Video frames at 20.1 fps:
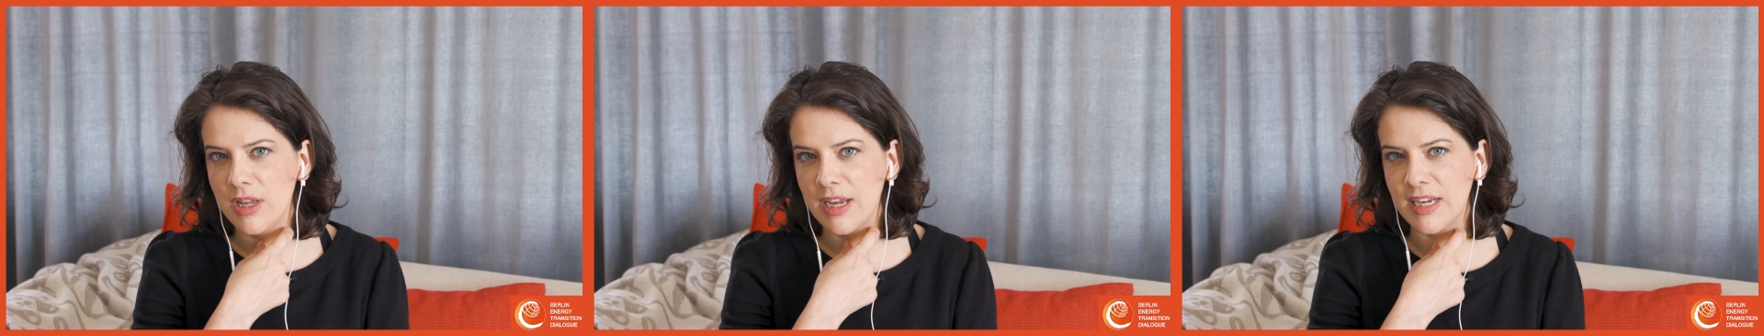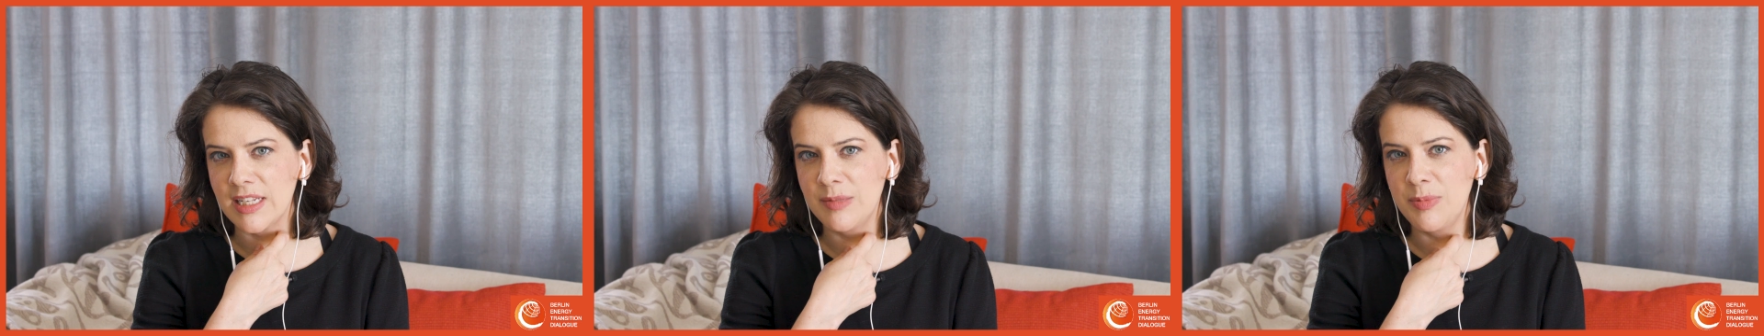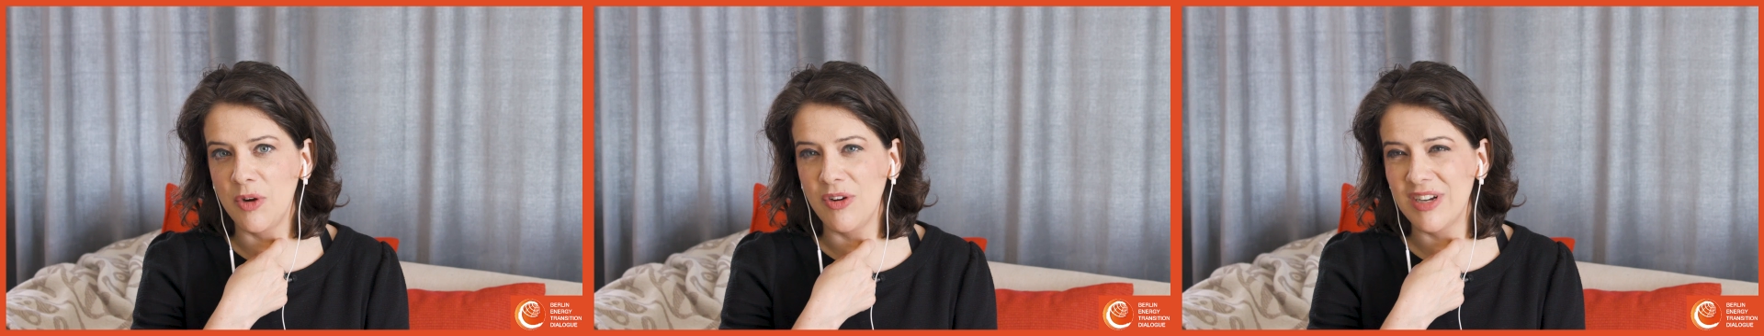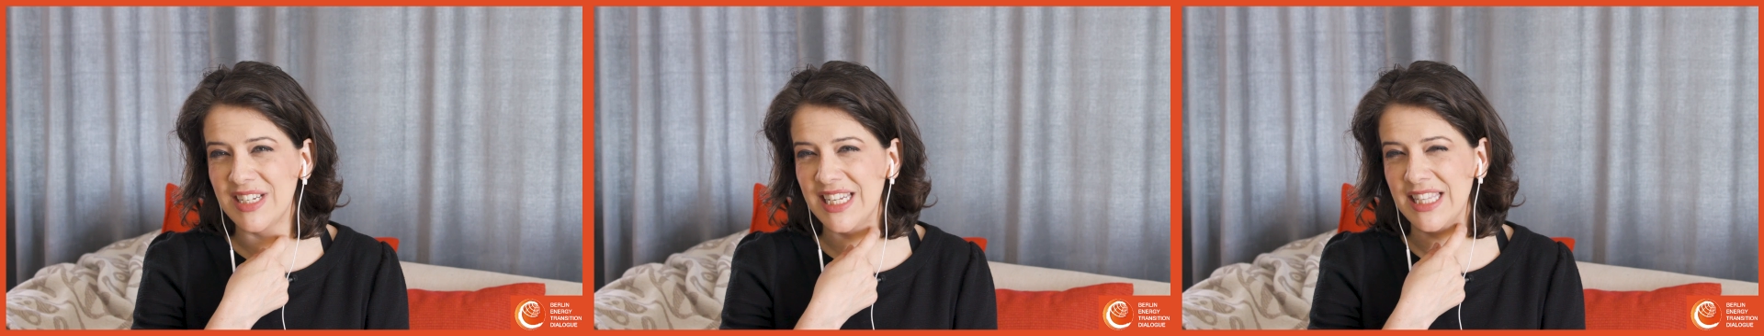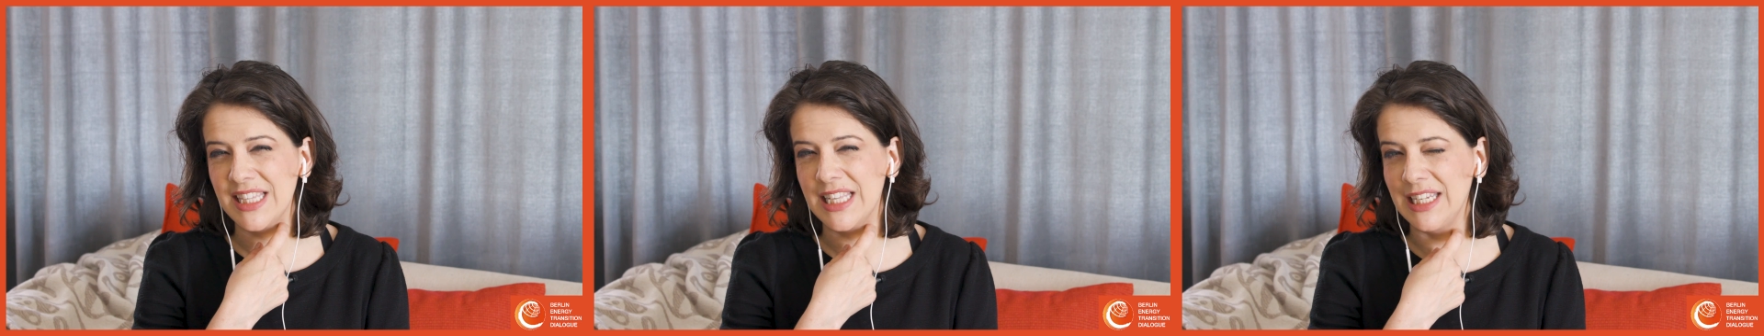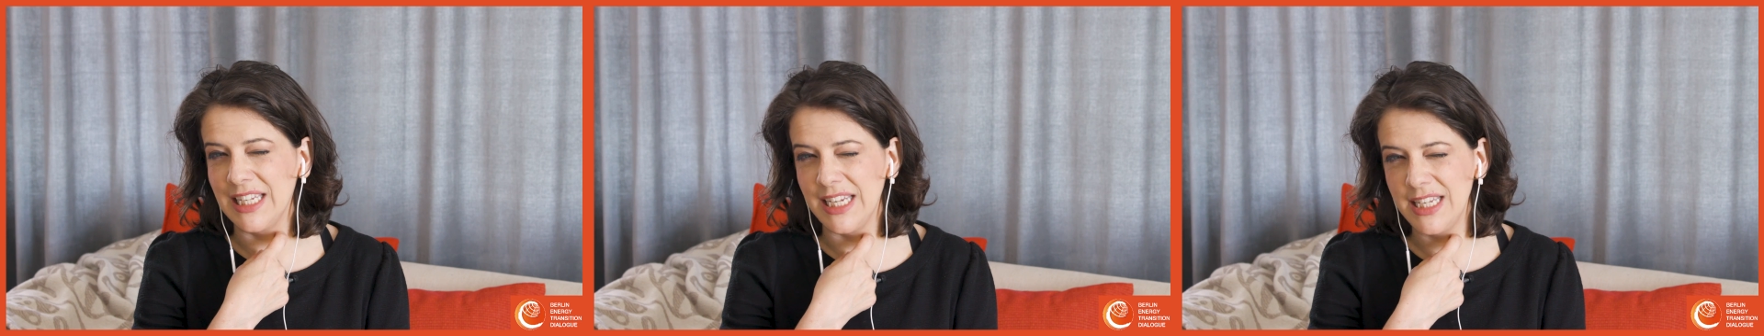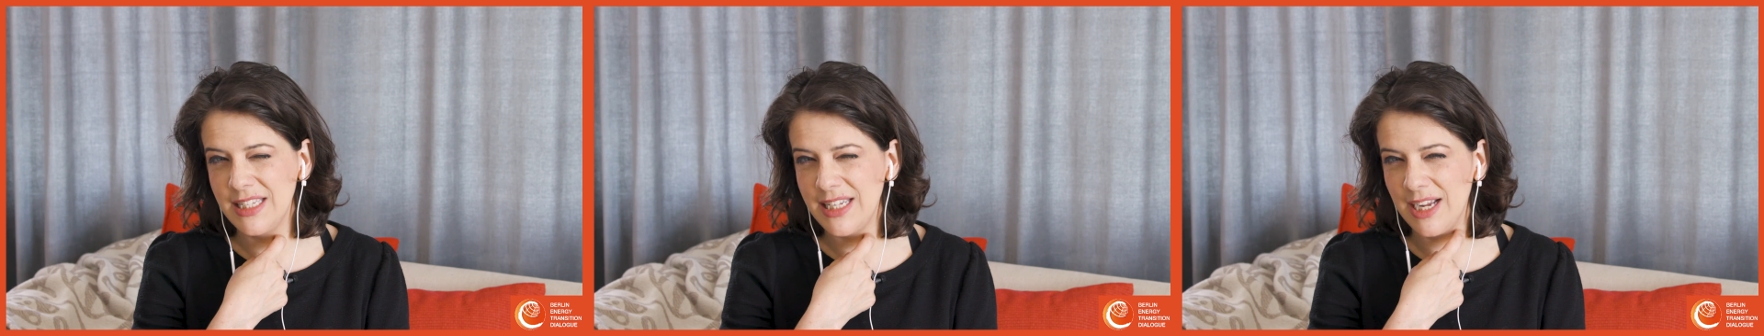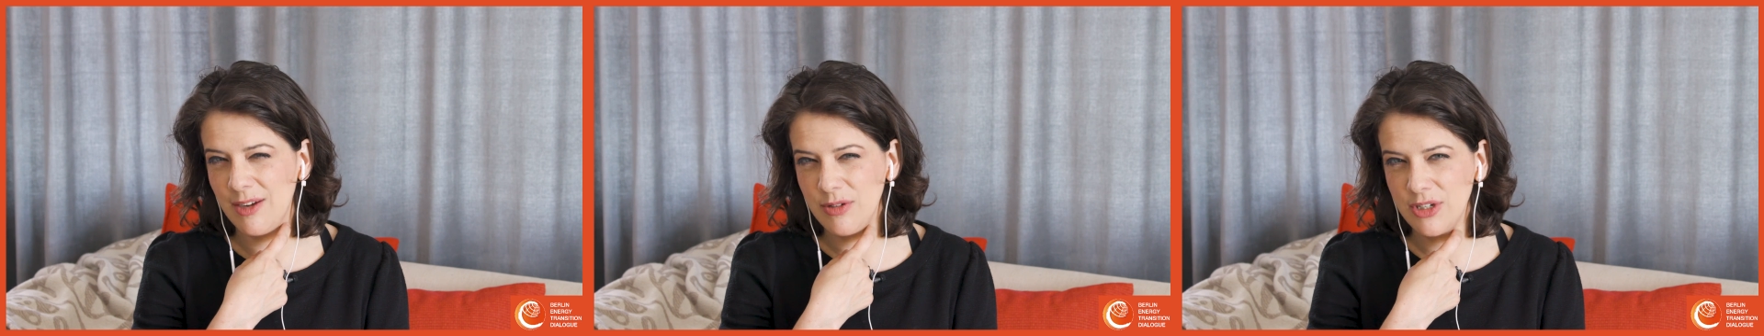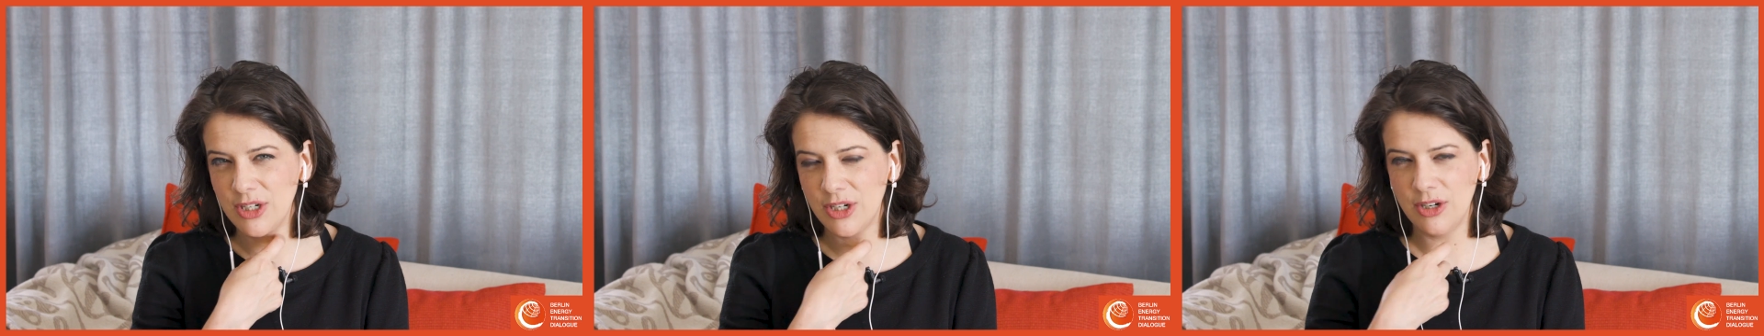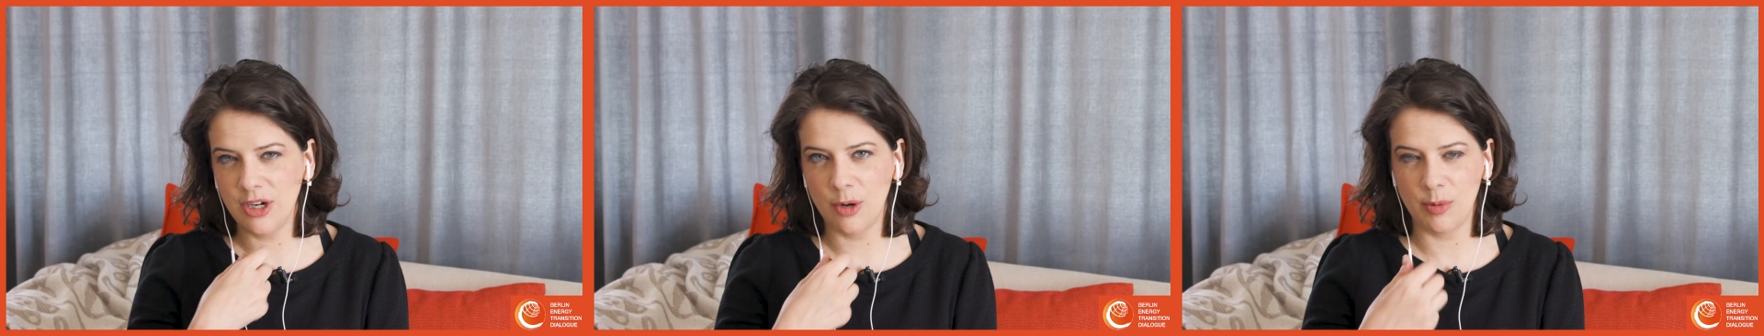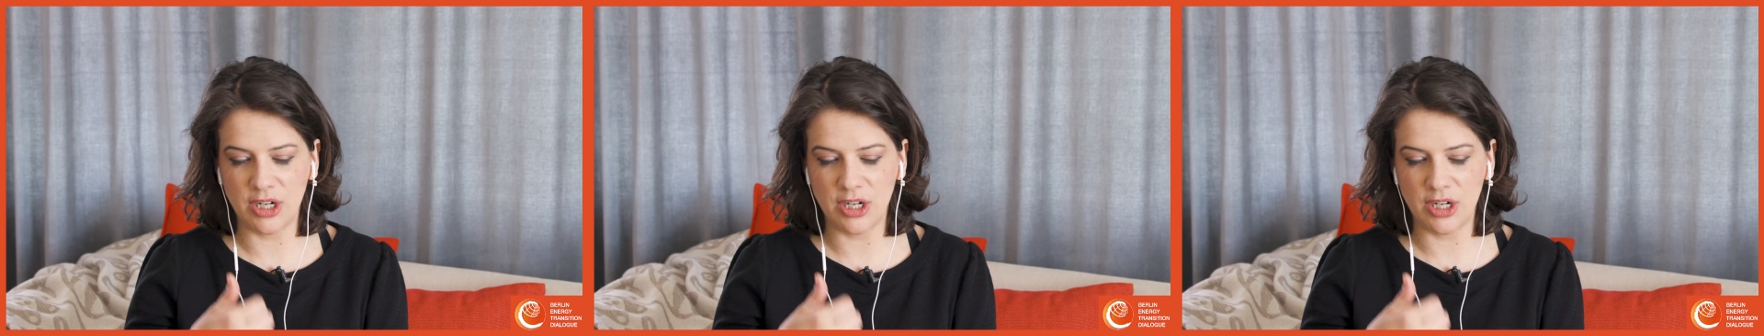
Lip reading: experiencing the least downturn?